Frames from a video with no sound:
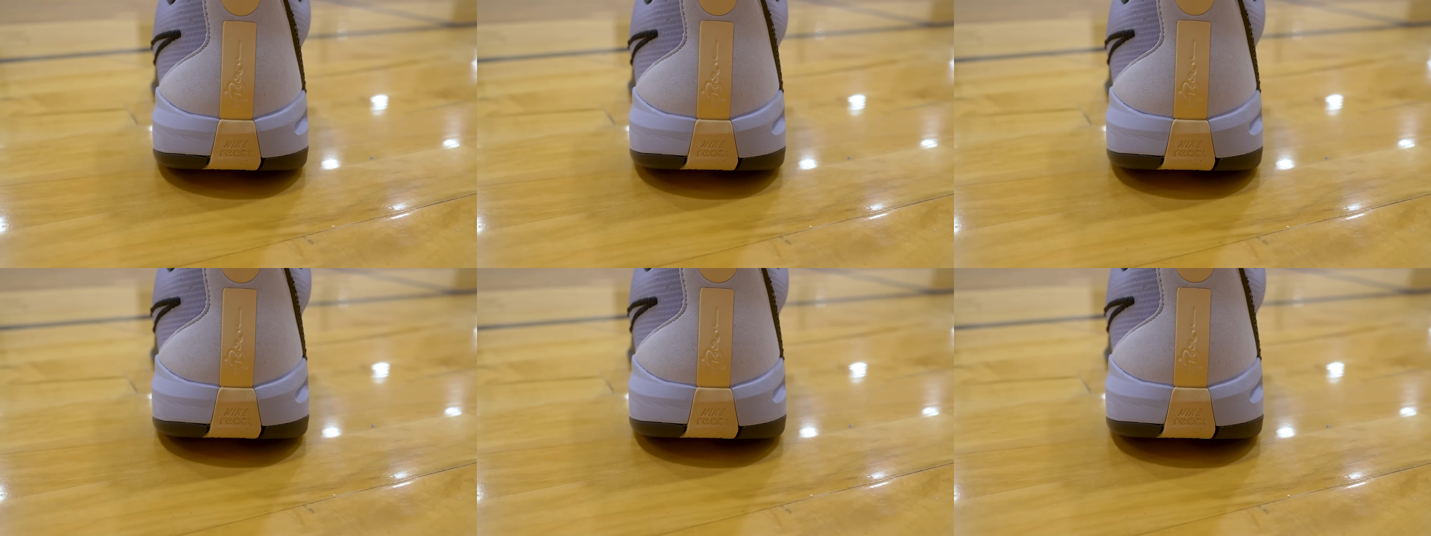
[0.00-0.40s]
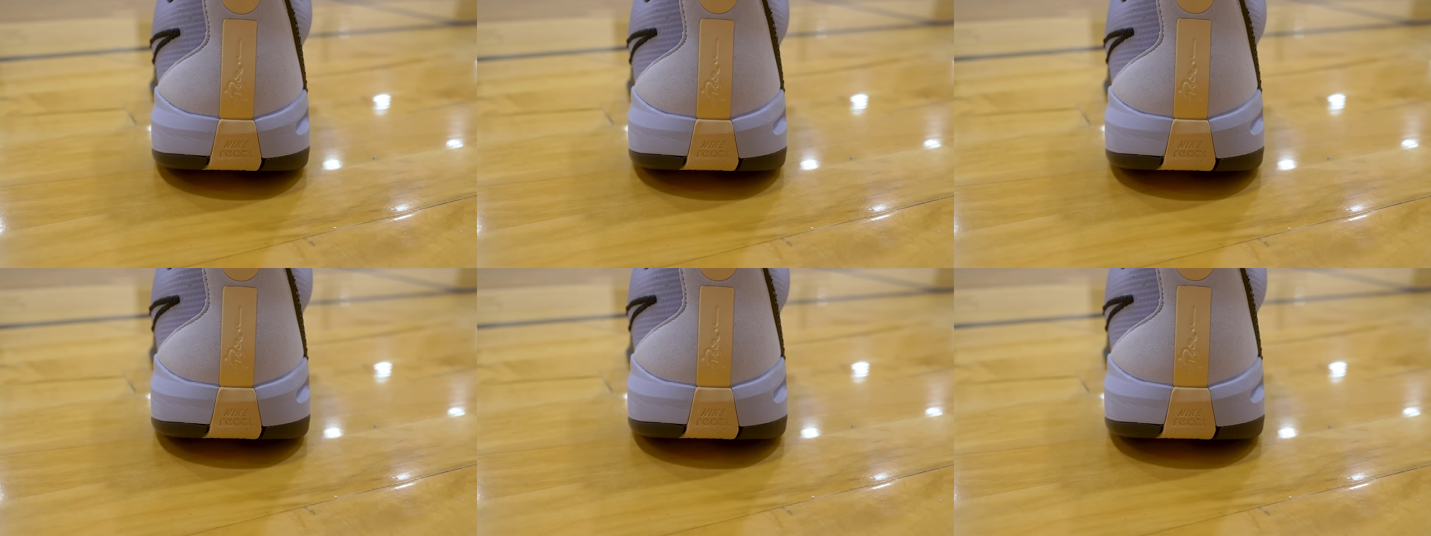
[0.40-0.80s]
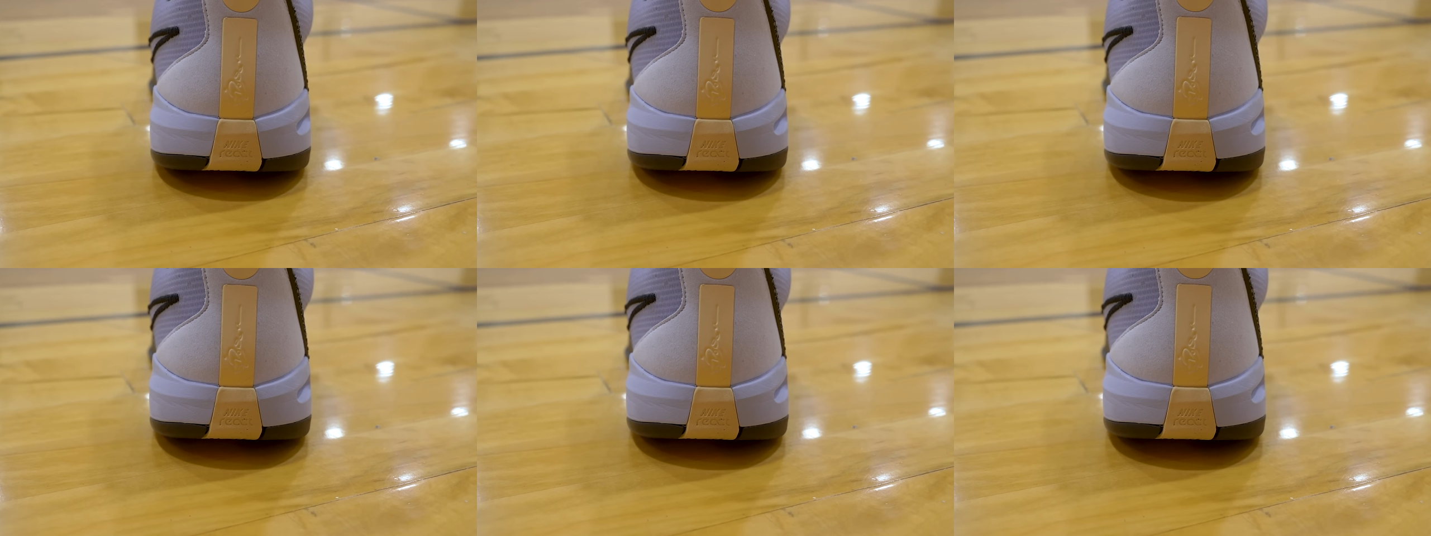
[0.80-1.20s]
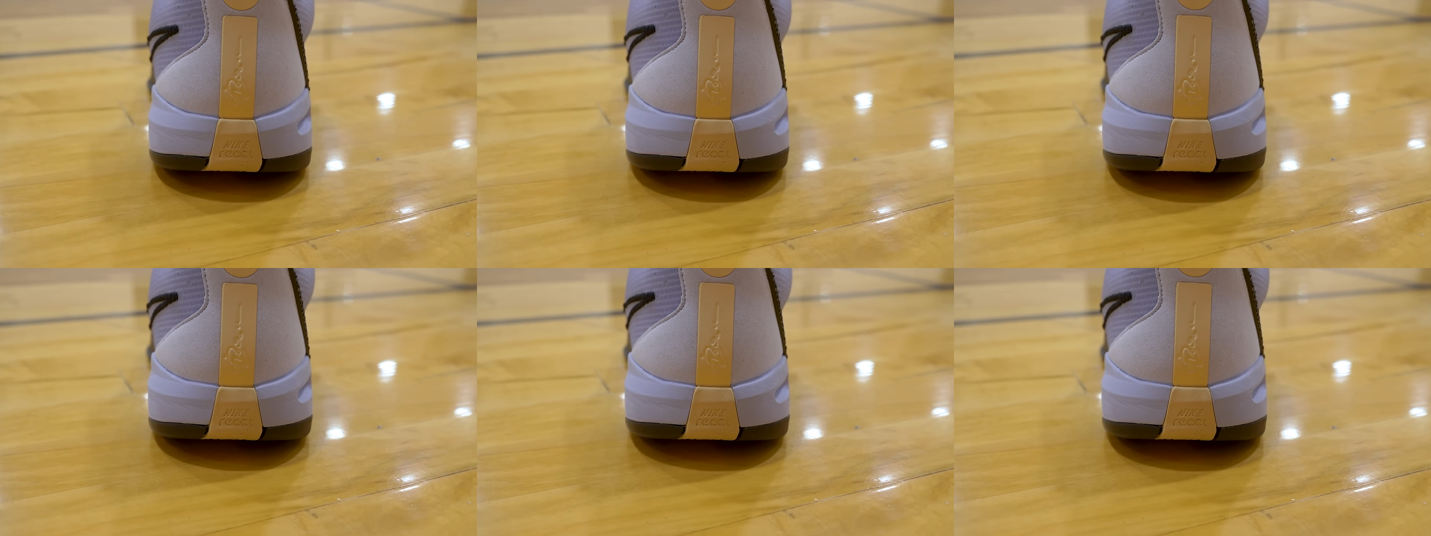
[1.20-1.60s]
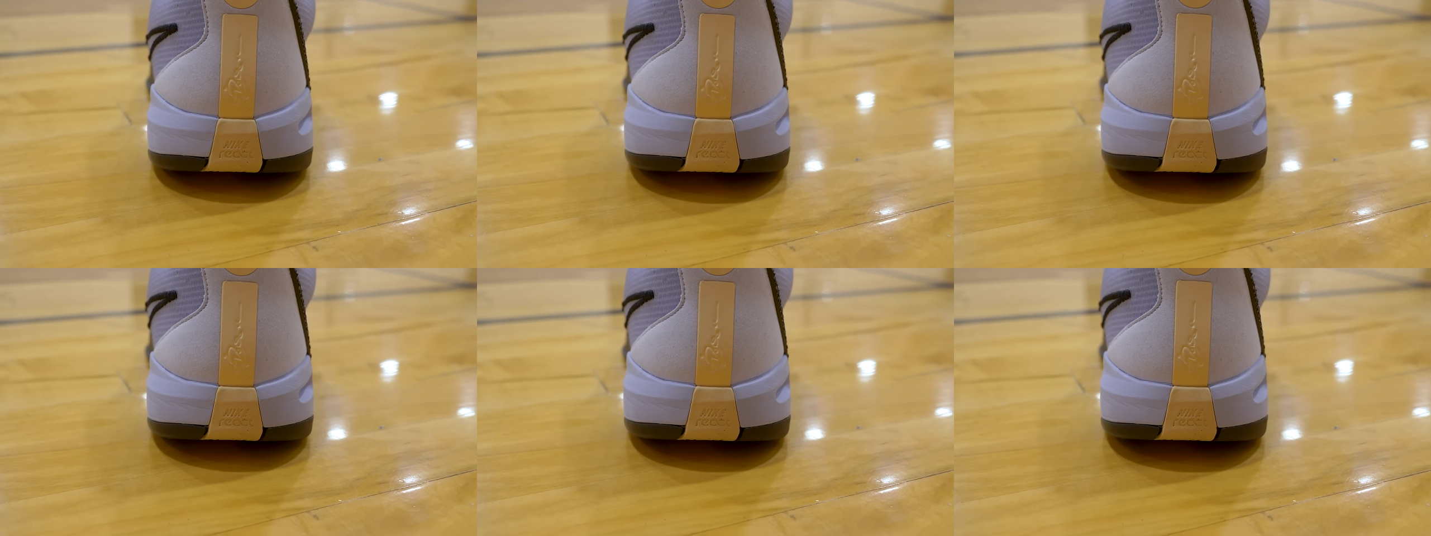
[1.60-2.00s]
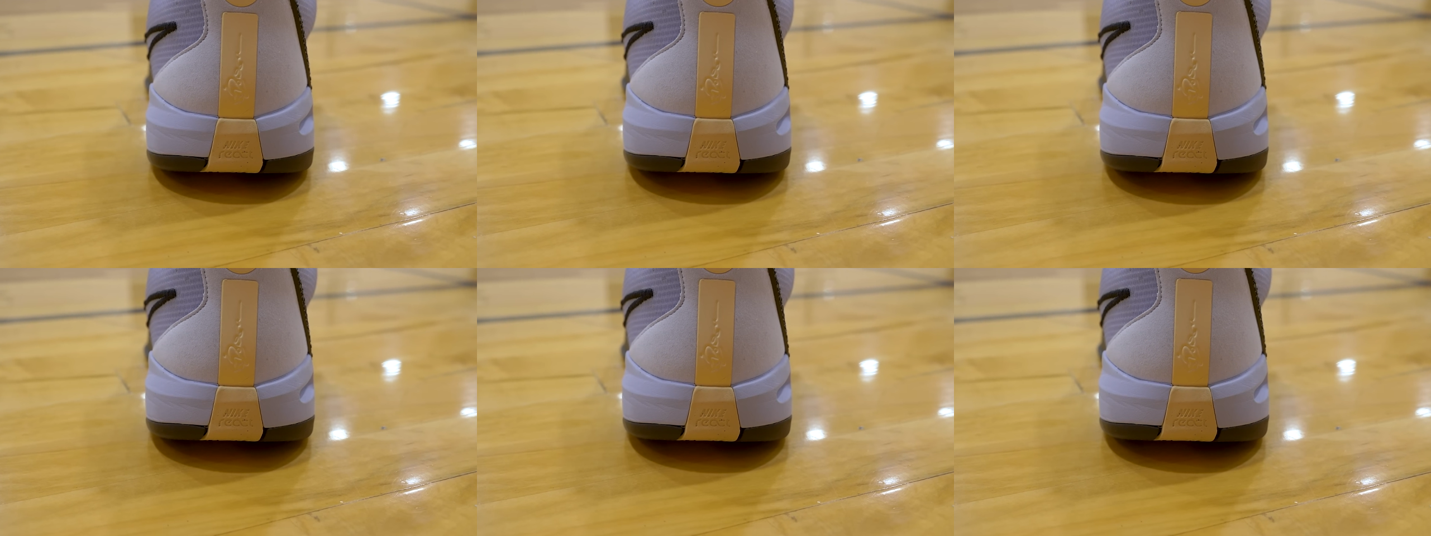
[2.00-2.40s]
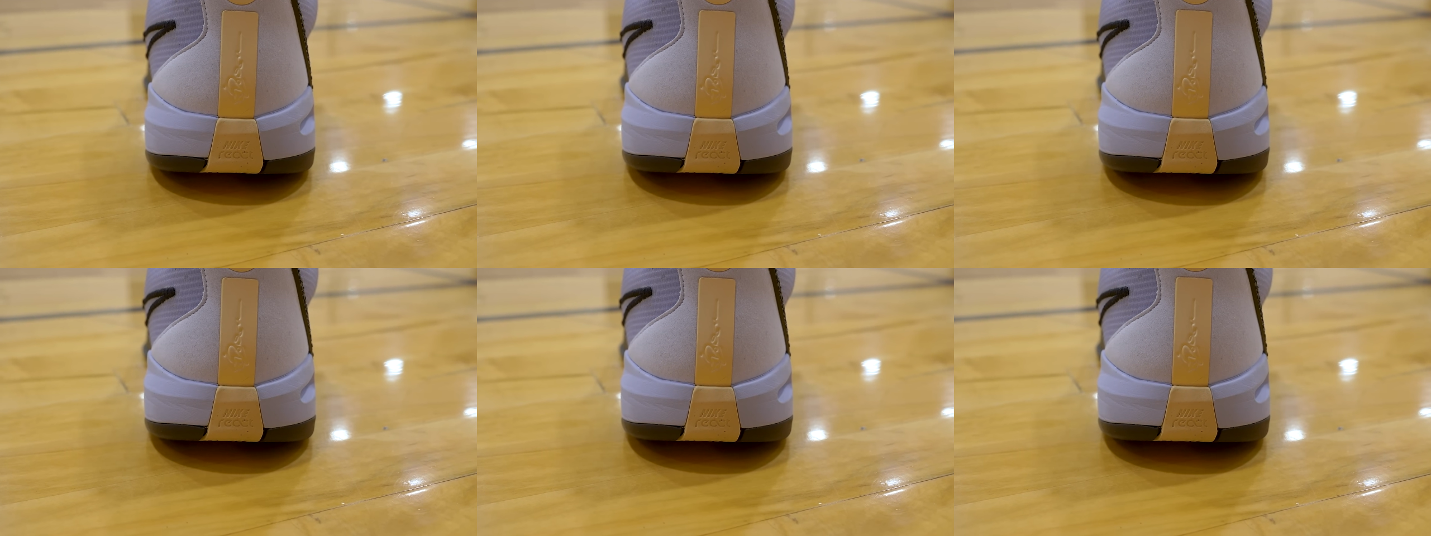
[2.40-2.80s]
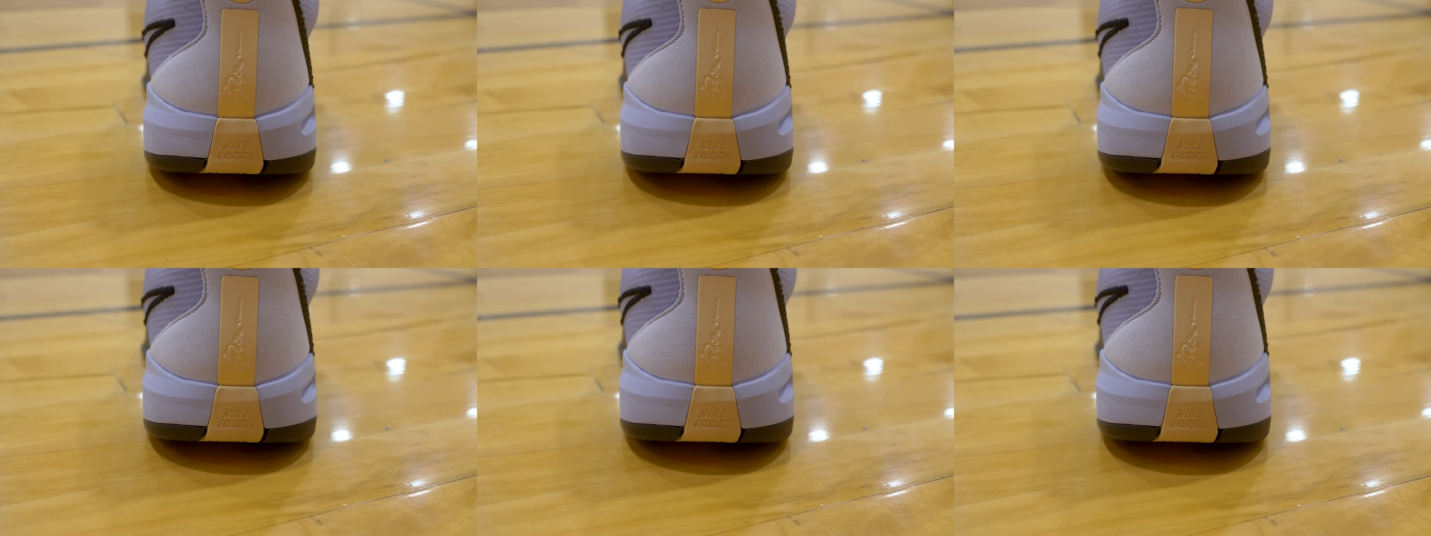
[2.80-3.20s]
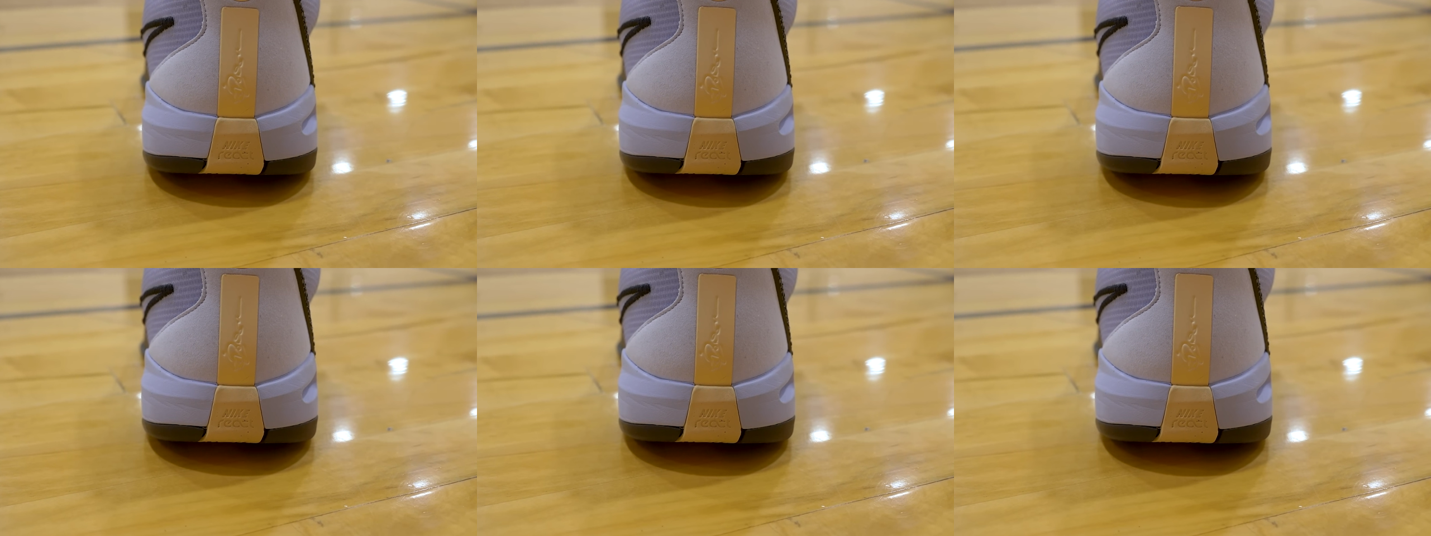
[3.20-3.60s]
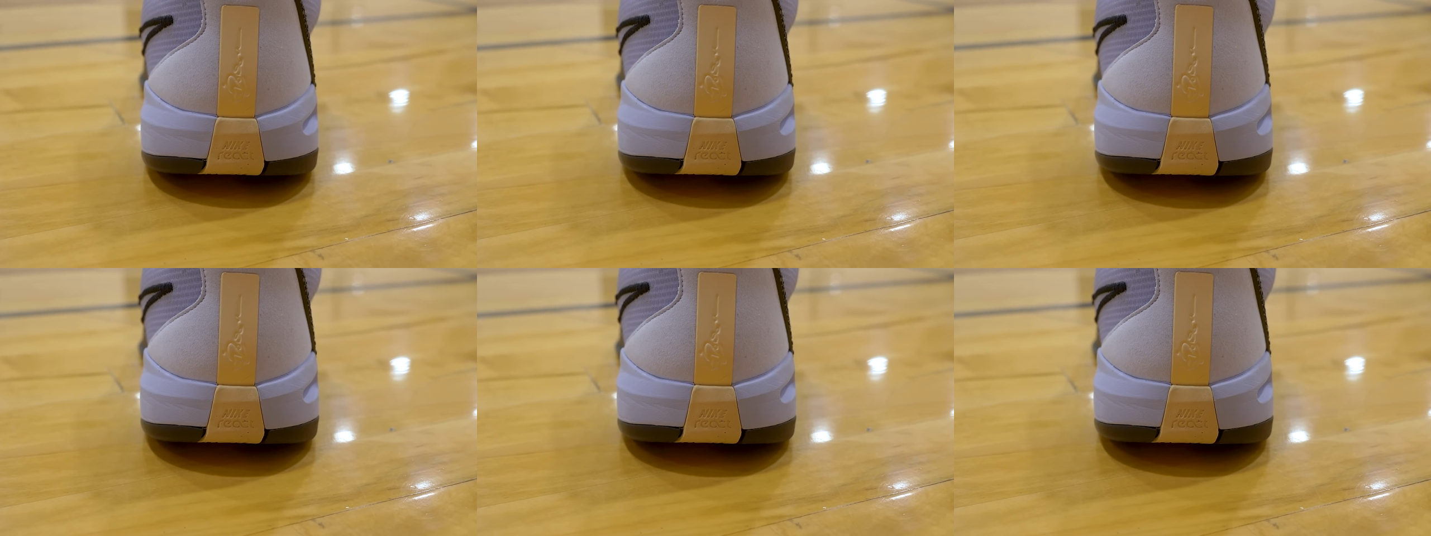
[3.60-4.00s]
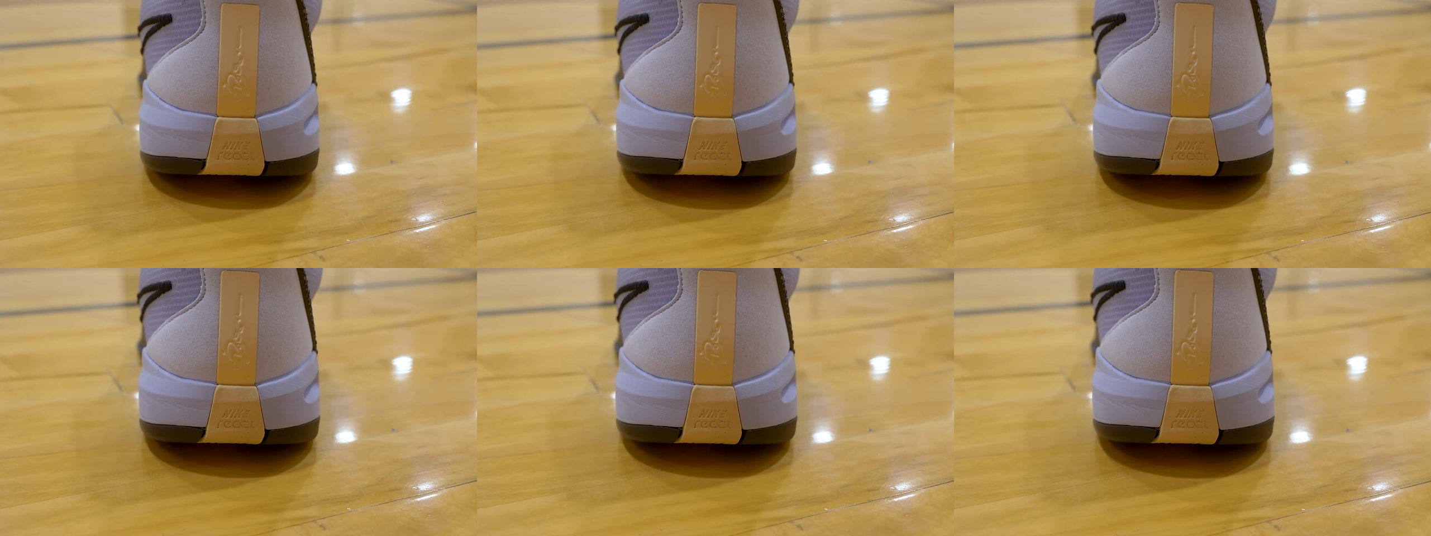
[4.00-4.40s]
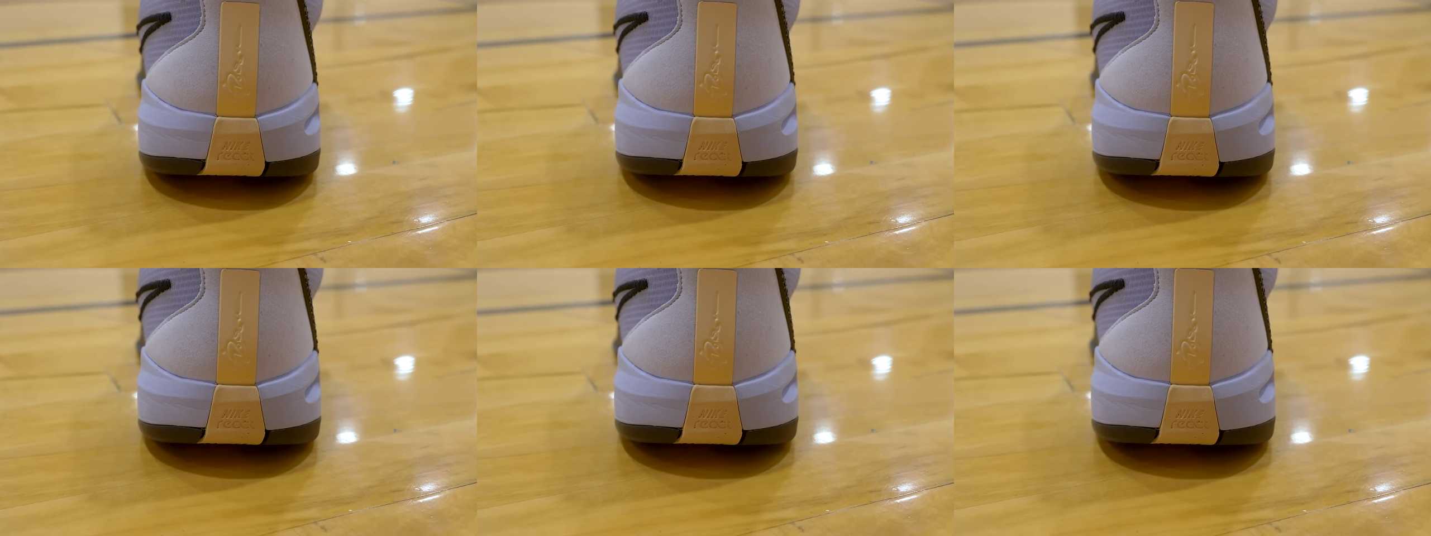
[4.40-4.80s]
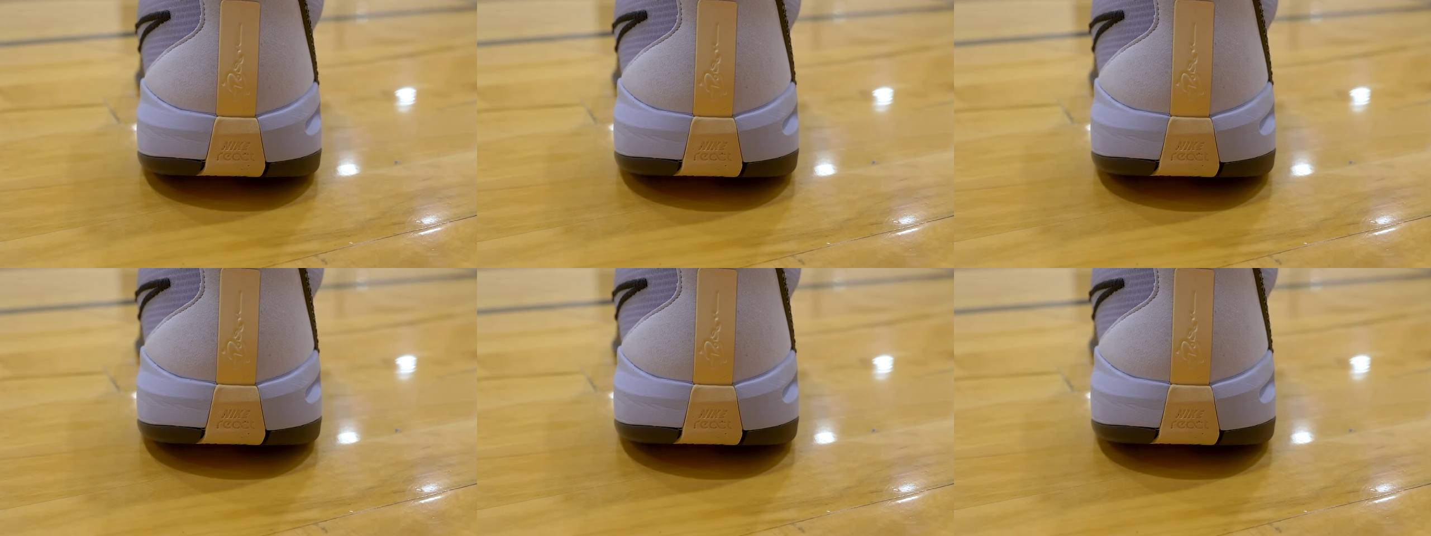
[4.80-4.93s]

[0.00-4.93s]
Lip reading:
Nobody's mouth can be seen.